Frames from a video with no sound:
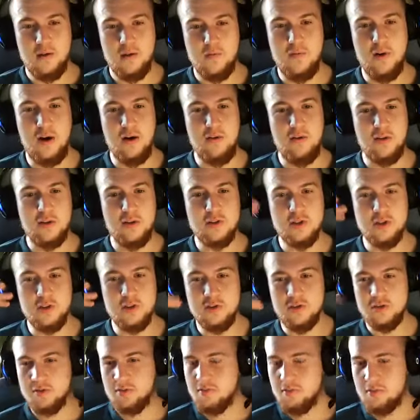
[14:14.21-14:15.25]

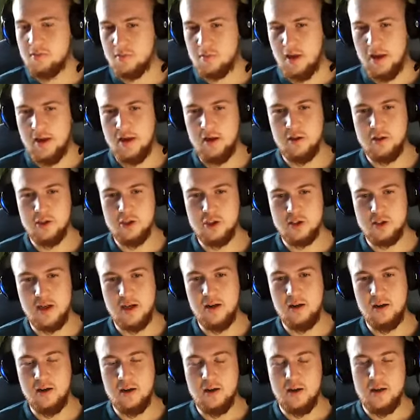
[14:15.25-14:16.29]
500, 800
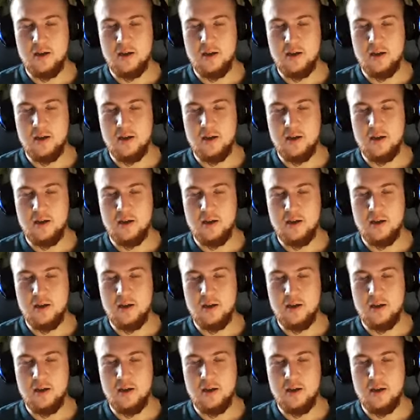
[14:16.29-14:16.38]
now,